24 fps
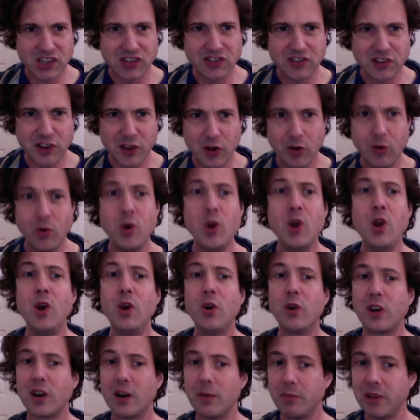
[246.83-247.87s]
So
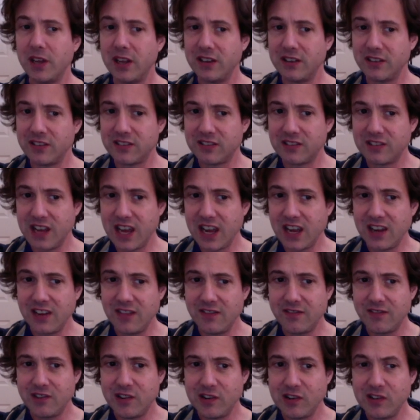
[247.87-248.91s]
we're going to play the
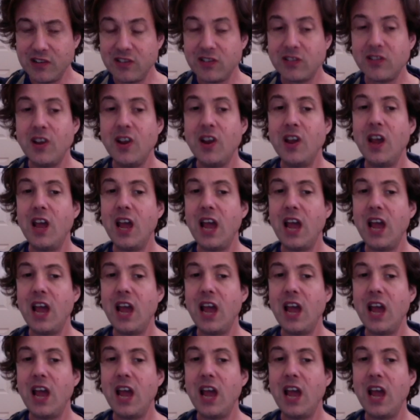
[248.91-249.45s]
second verse,